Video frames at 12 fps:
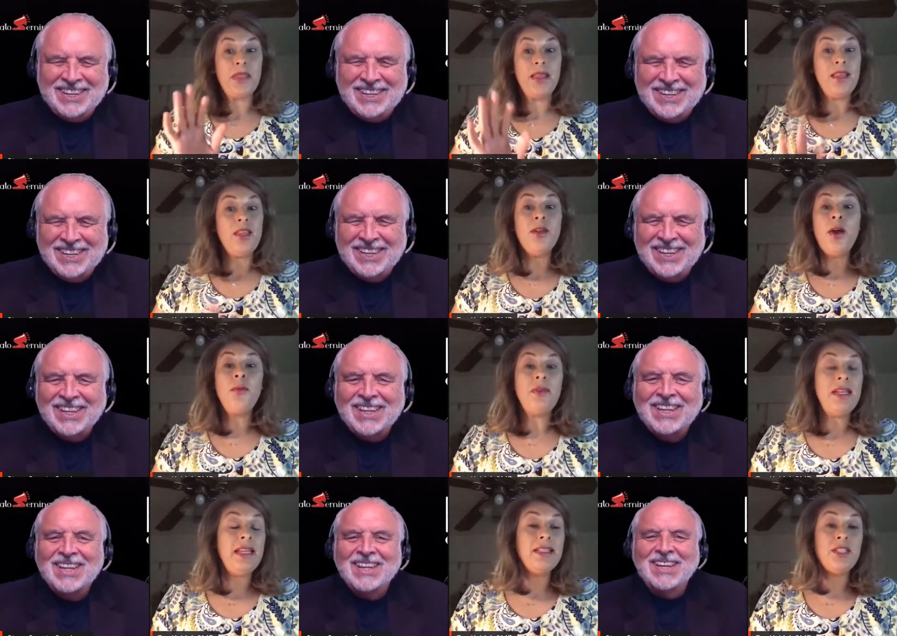Speaker 1: you don't
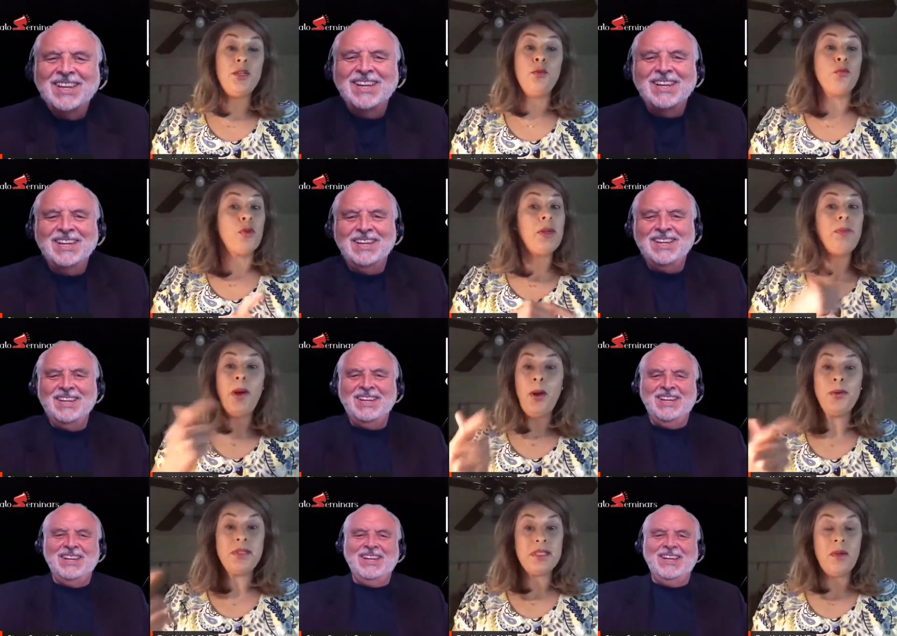need to
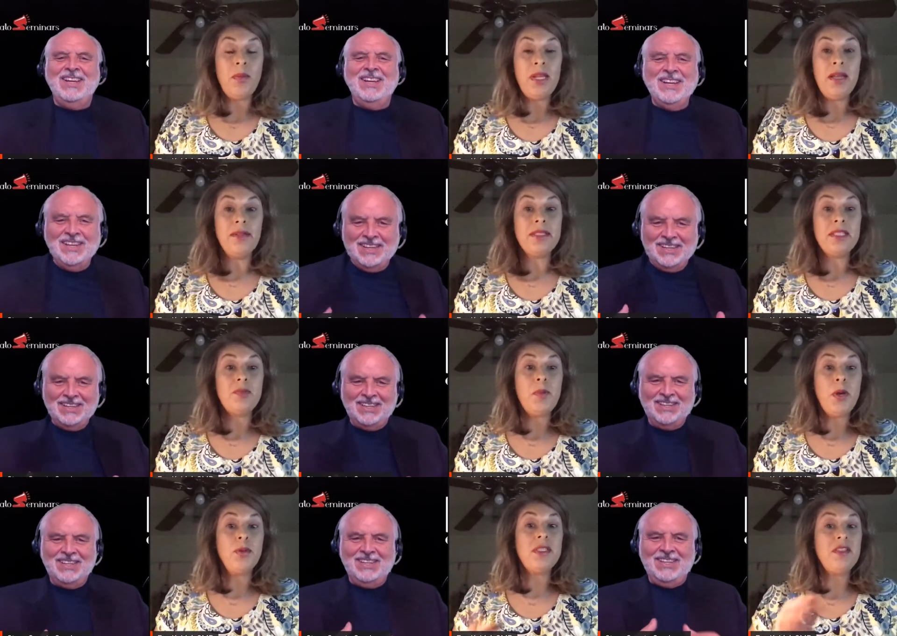repost somebody else's
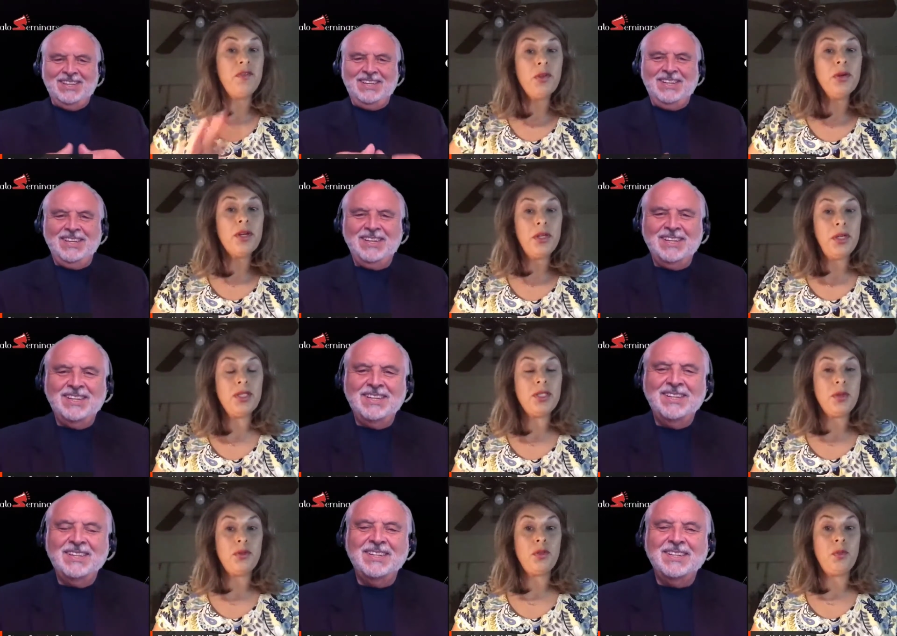post. If you're a good
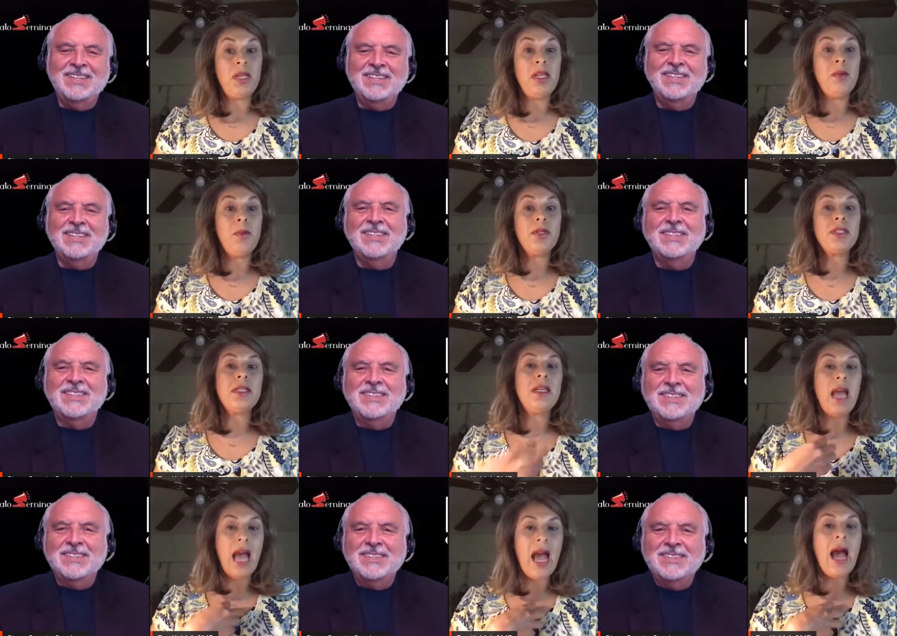social media person,
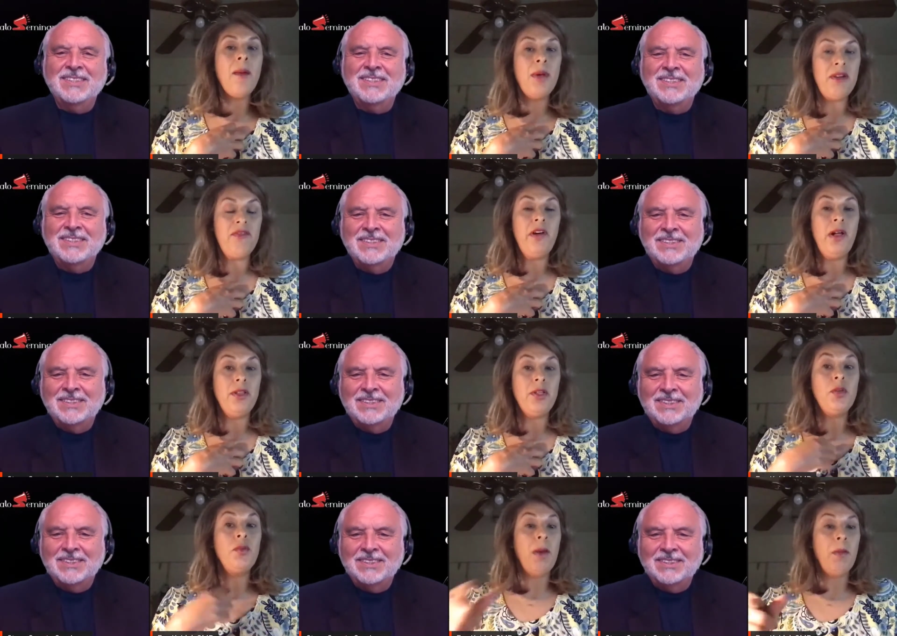I'm going to follow
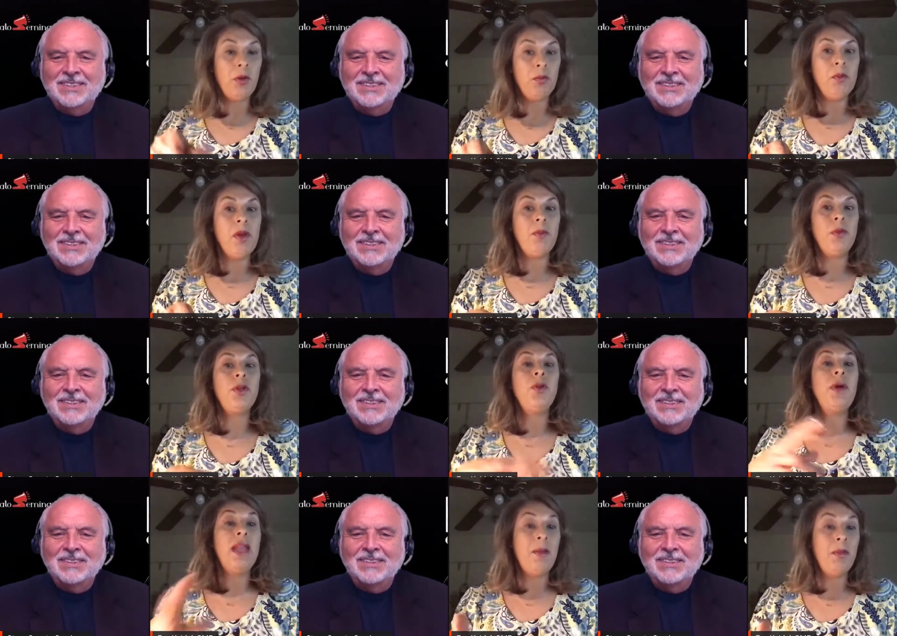you, I'm going to remember
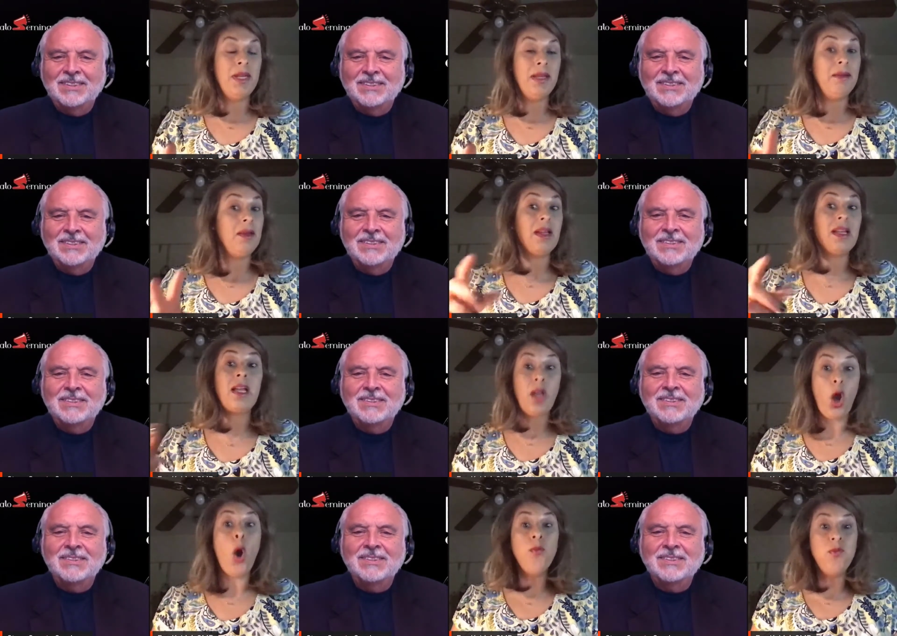you, and I'm going to
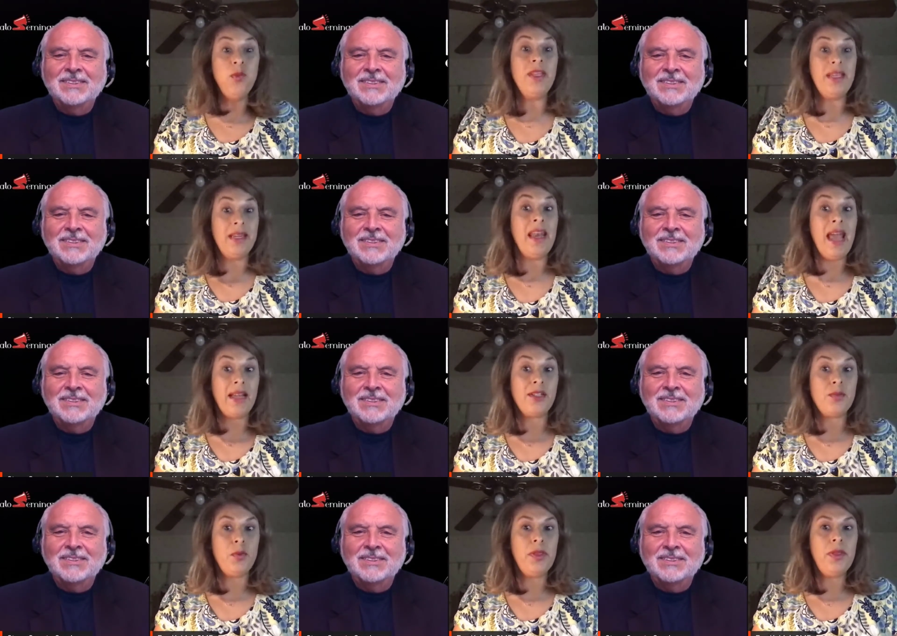hopefully
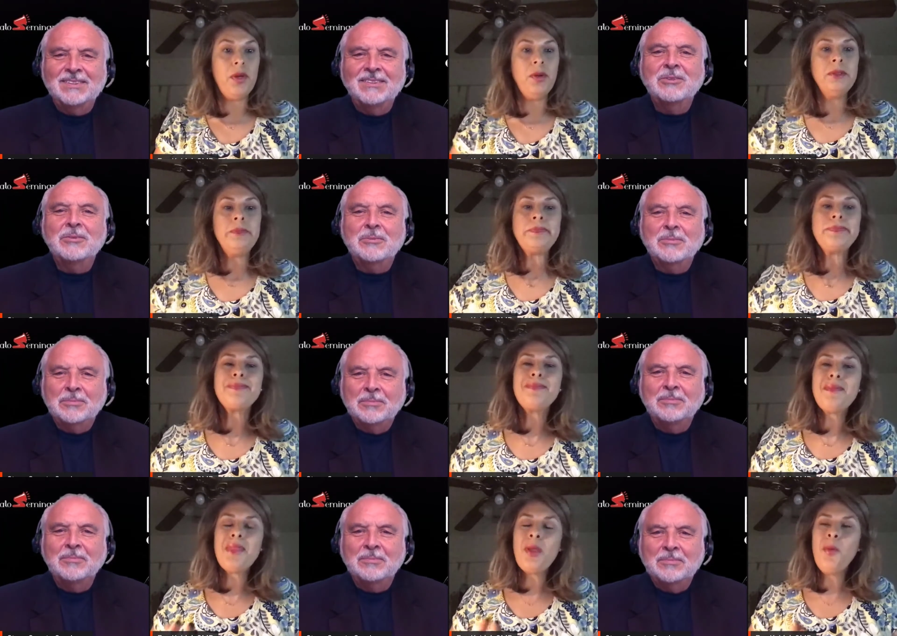connect with you.
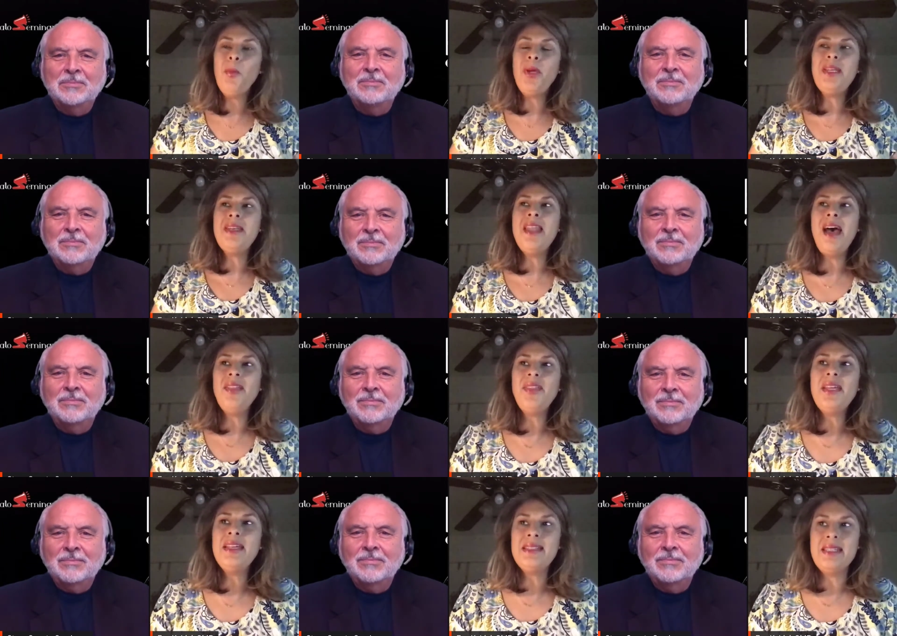But
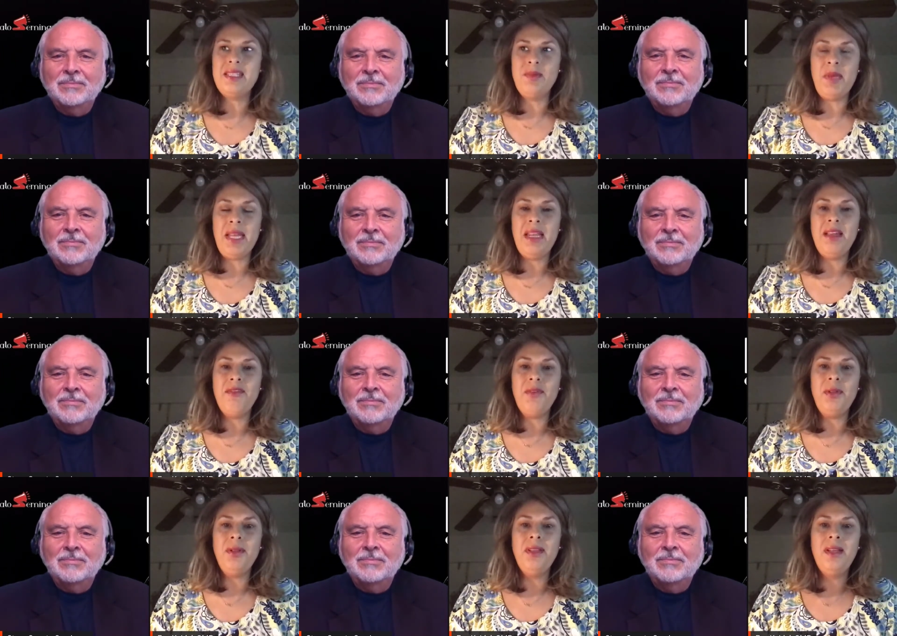nothing is as
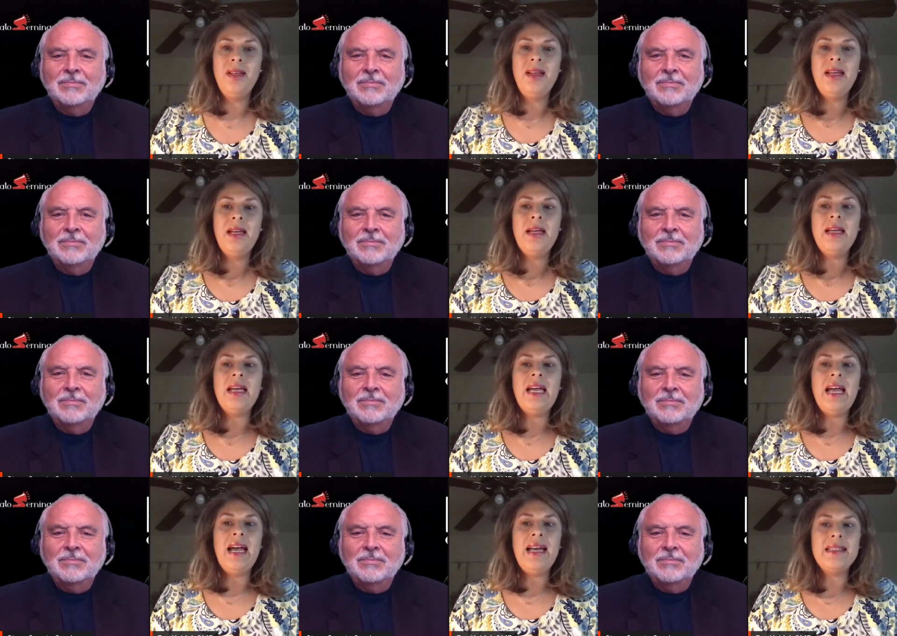meaningful
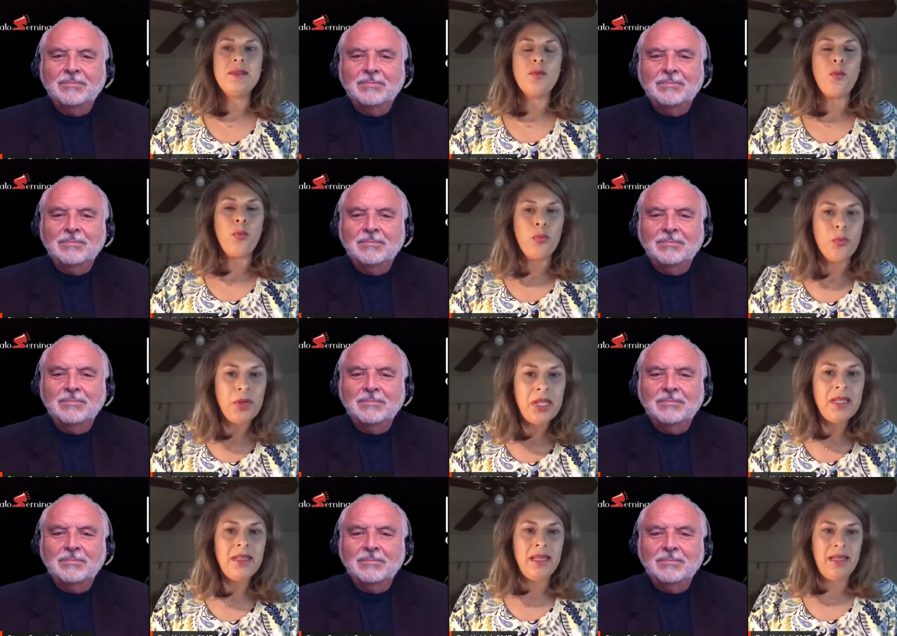as really